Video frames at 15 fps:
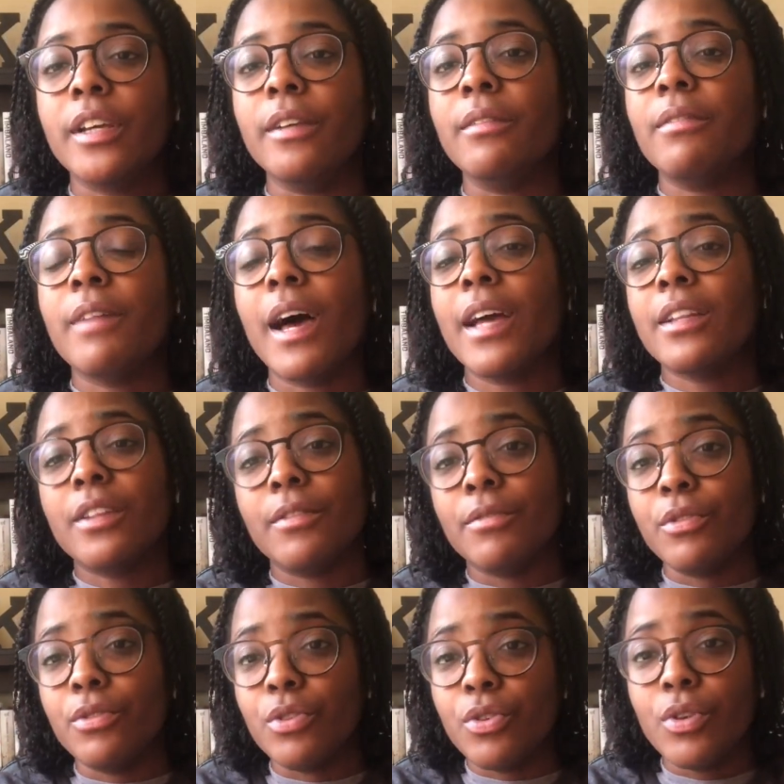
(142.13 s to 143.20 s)
In fact, if
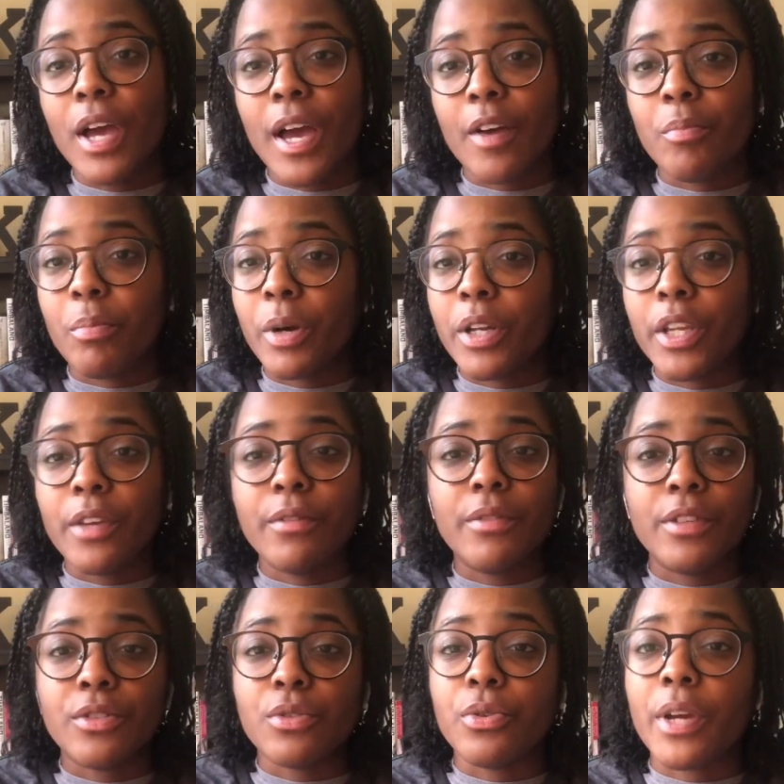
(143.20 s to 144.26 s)
you do have money in
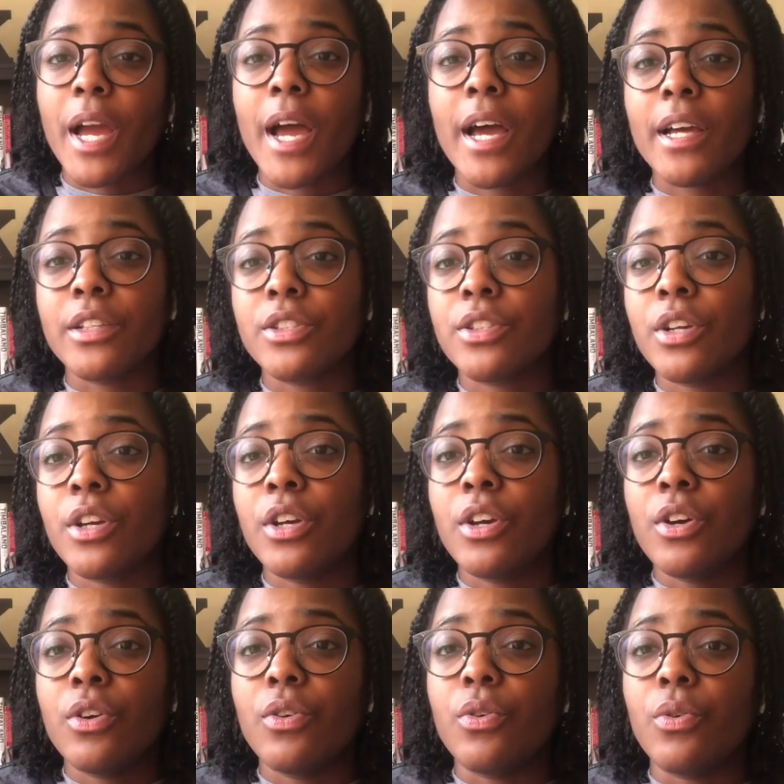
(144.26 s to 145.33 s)
physical cash
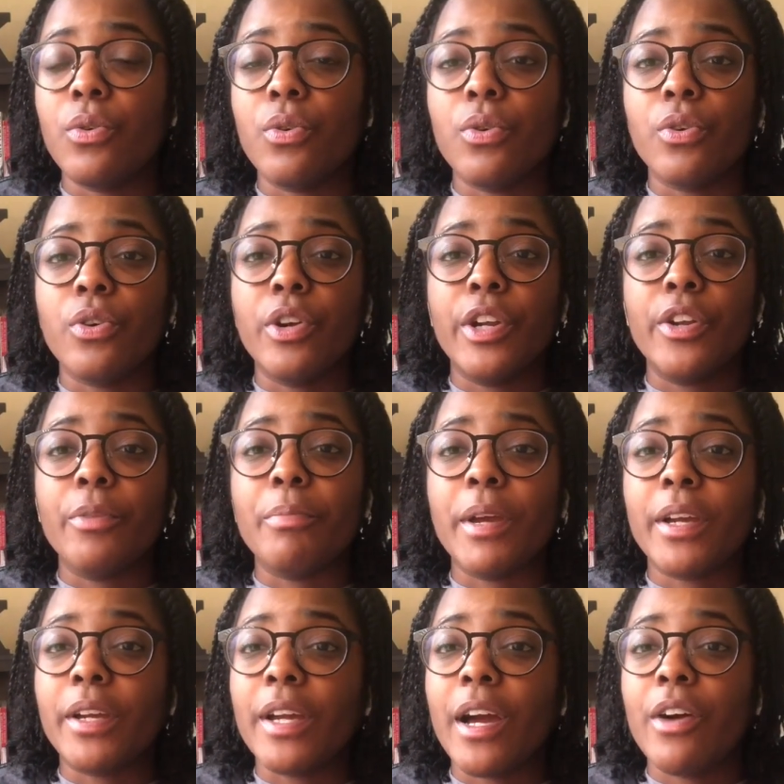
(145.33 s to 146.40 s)
or in your
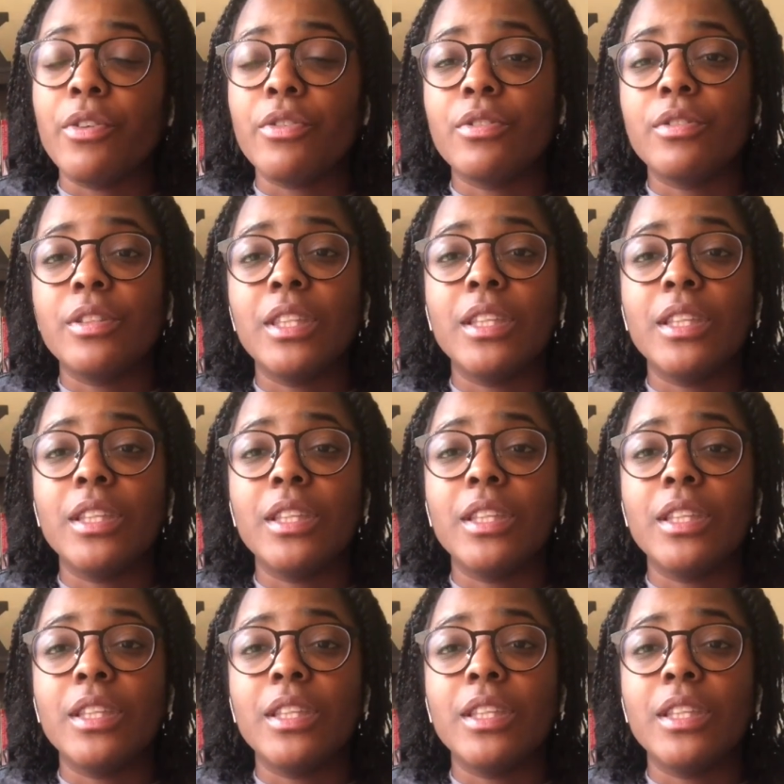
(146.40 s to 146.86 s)
bank account,